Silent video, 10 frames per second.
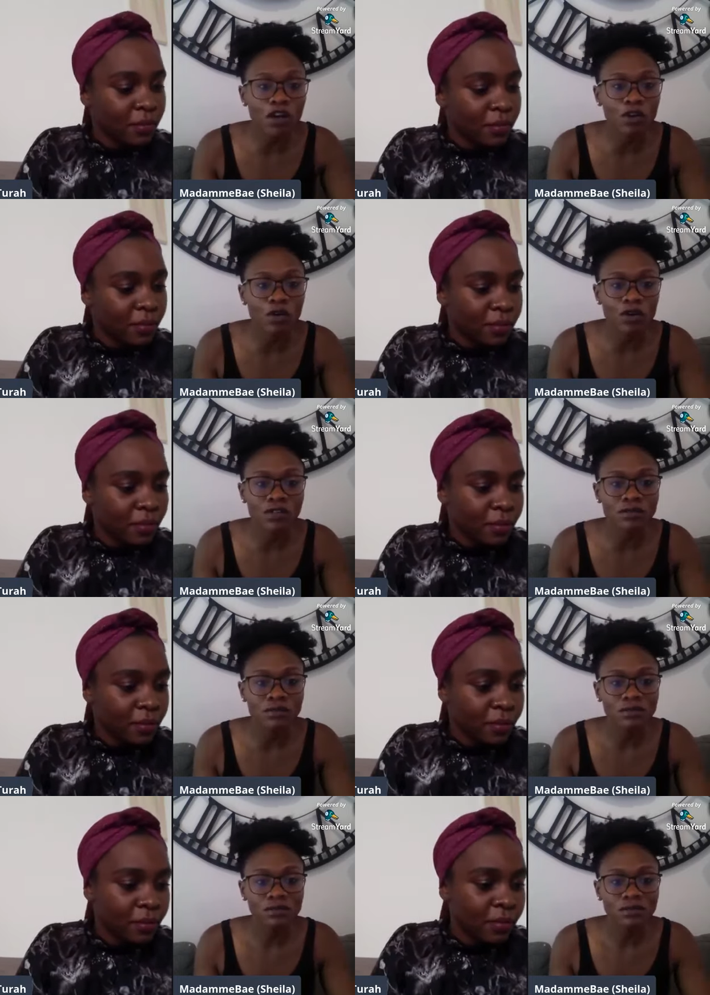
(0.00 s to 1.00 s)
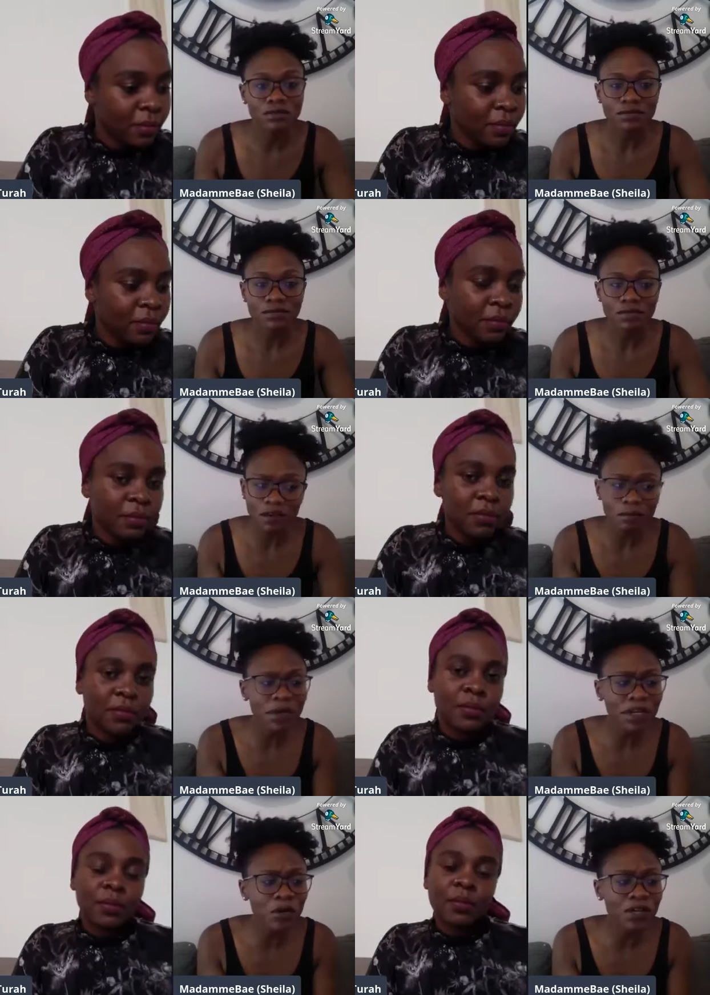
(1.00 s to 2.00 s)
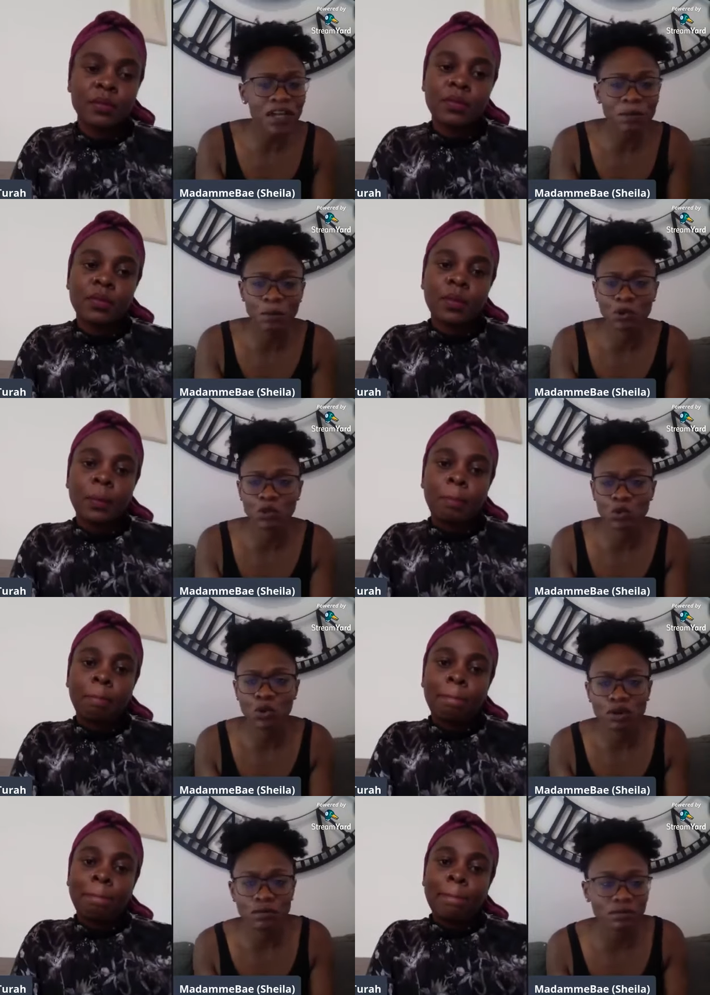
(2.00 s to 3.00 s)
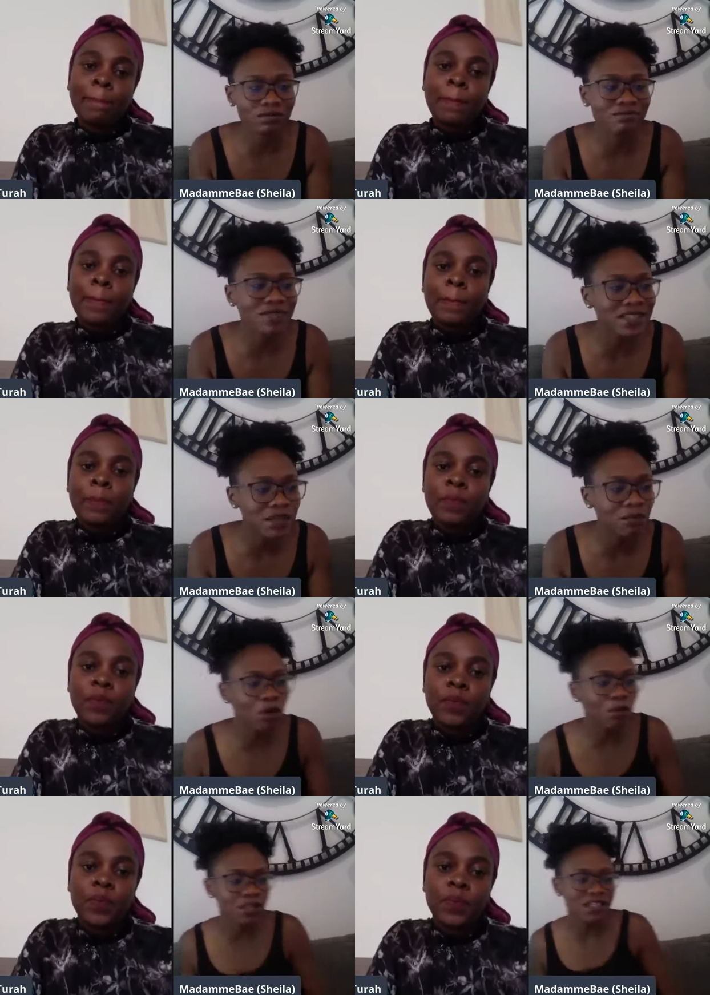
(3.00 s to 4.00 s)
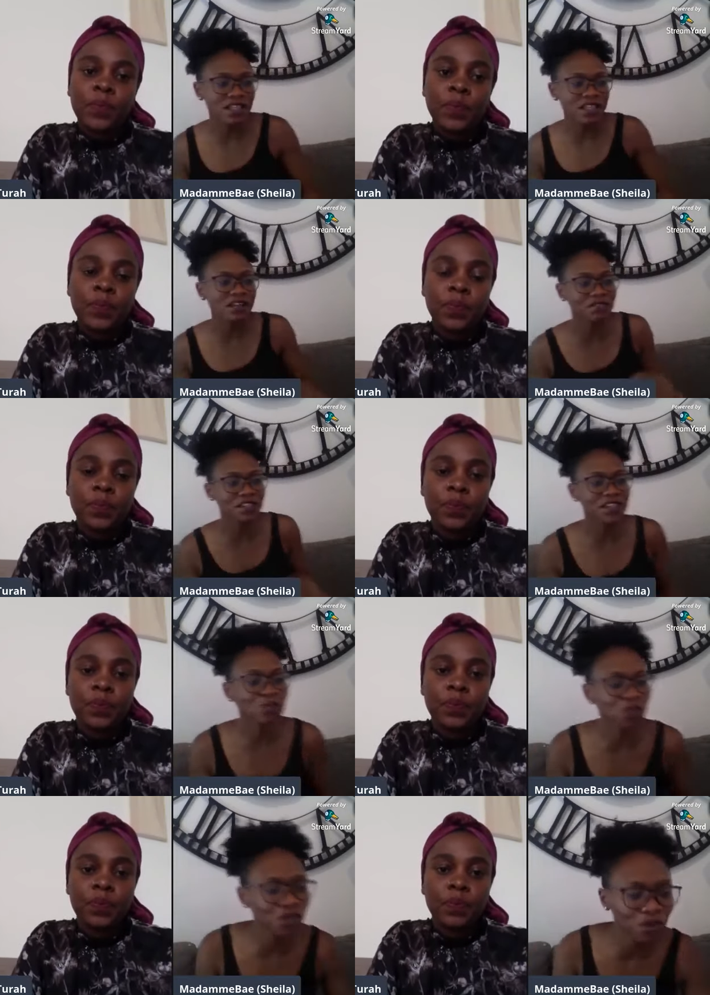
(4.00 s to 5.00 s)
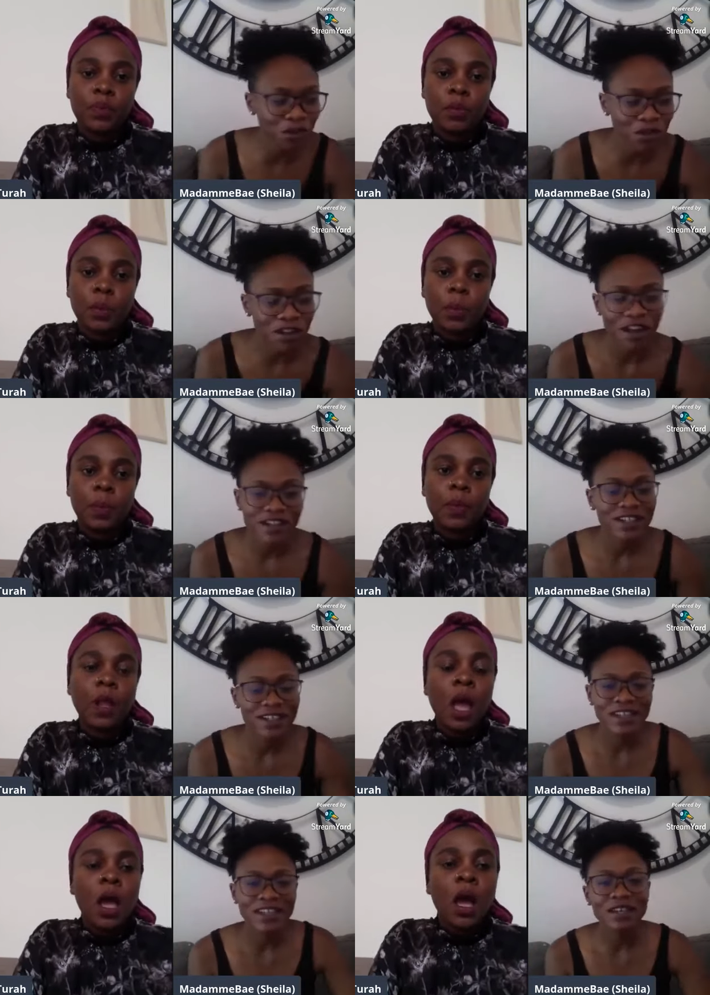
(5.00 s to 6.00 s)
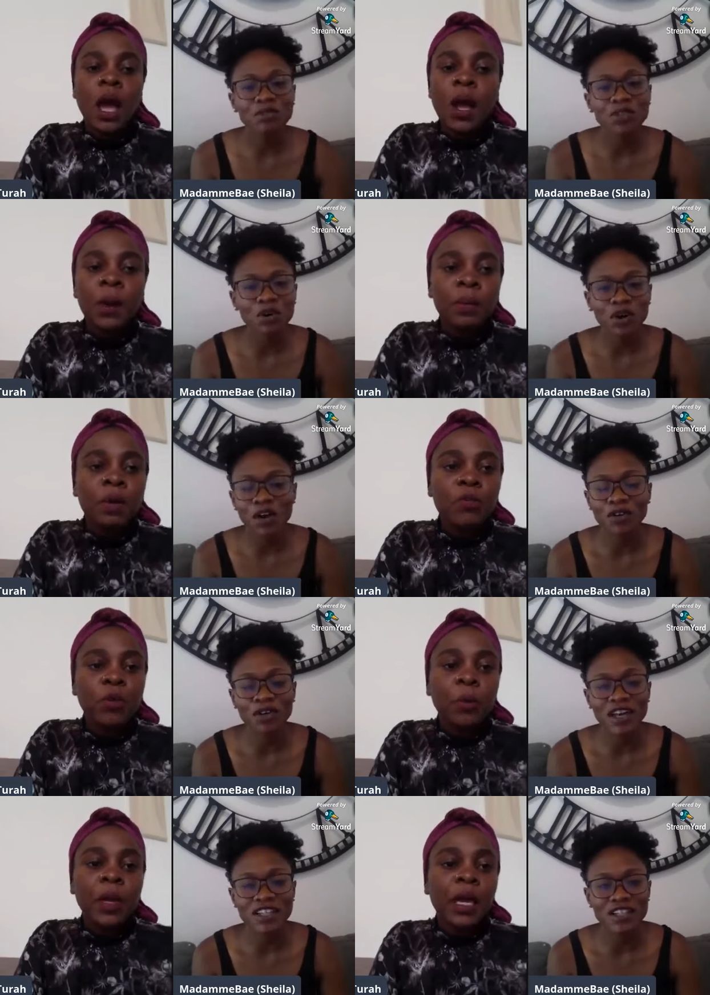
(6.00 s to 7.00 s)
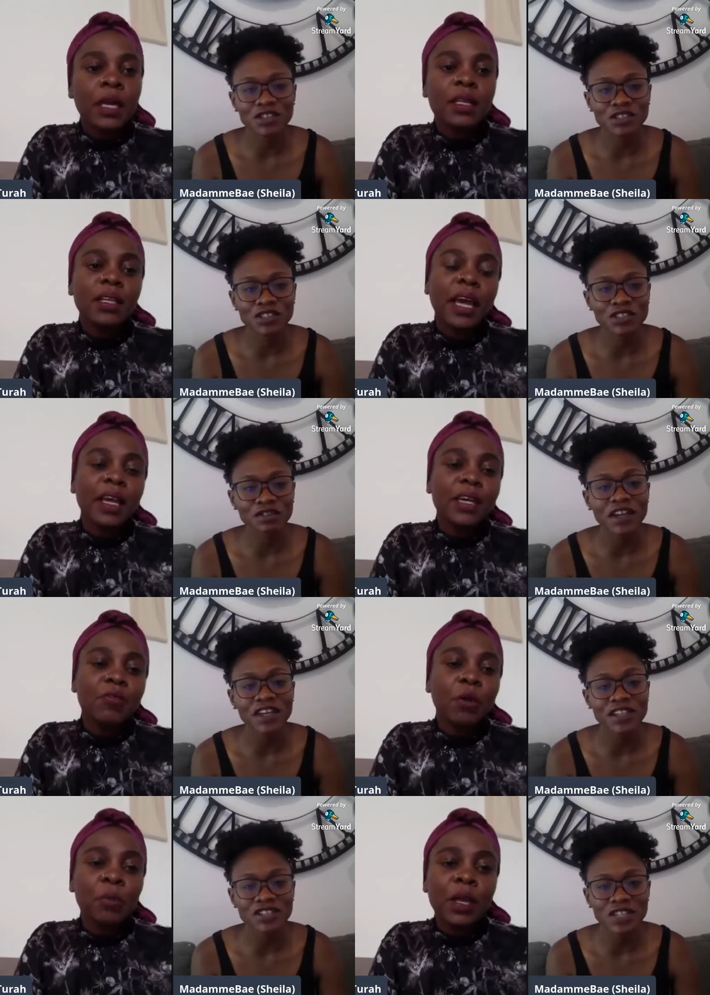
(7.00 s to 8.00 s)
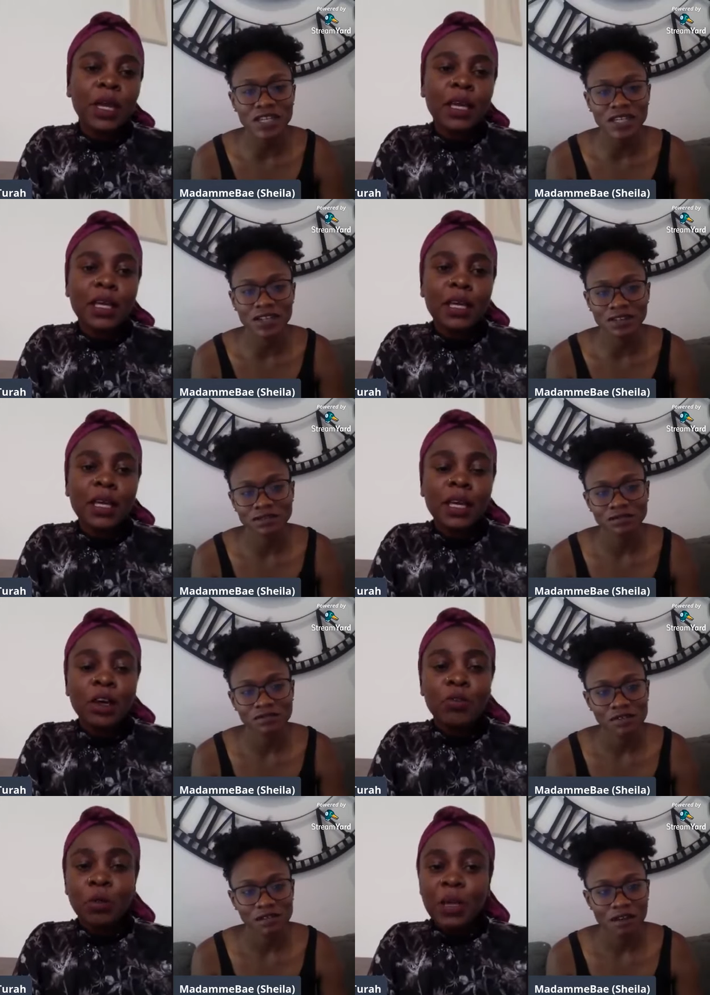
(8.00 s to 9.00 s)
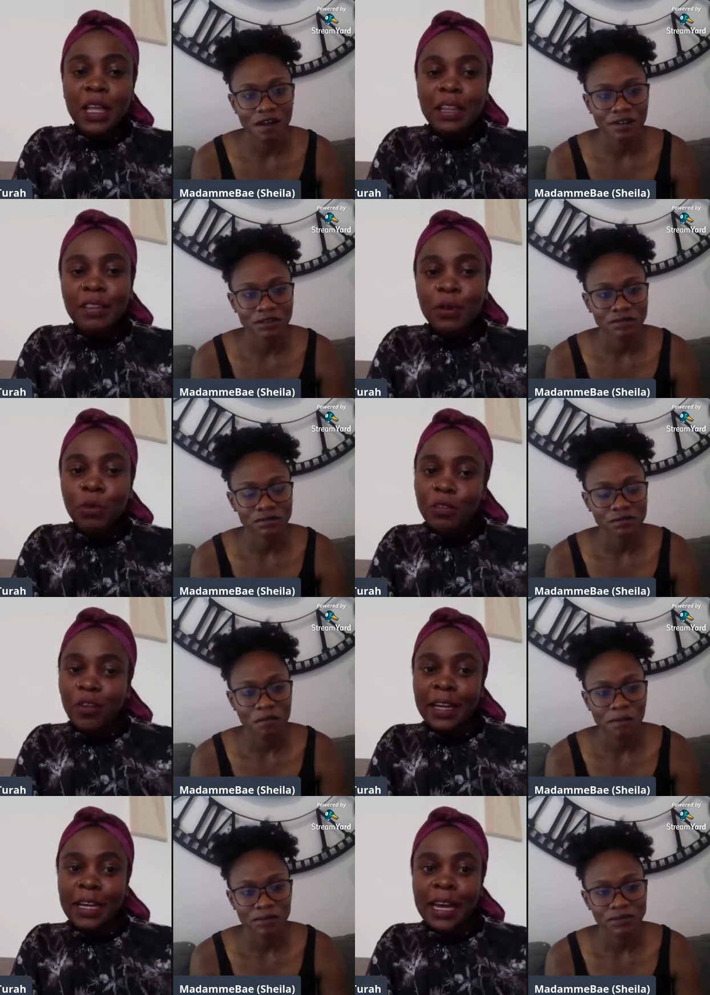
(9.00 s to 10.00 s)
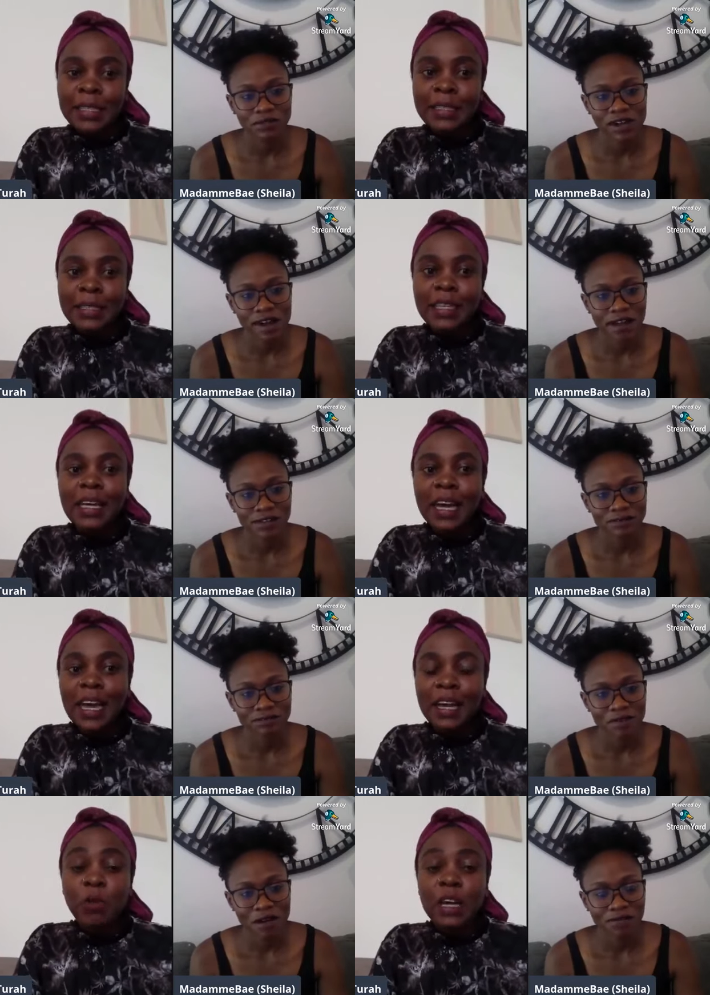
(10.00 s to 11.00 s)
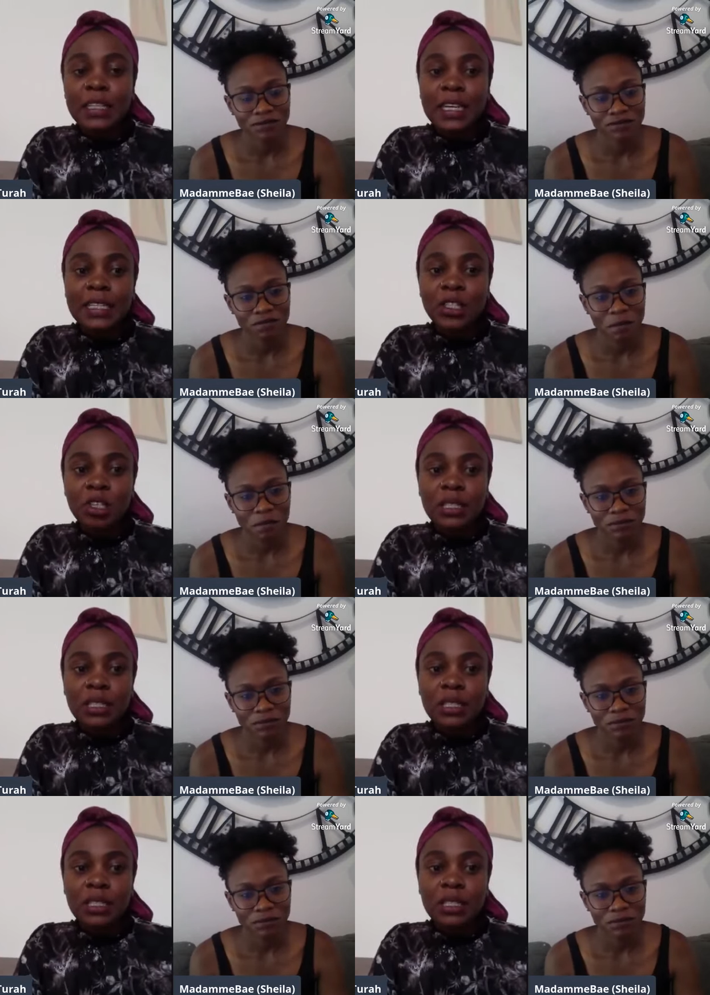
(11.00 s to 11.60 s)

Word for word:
Speaker 1: and on, but I would like people to make some comments, and then after that, you know,
Speaker 2: let me know how you guys are doing financially.
Speaker 1: For me,
Speaker 2: the thing with finance, like, and what they did not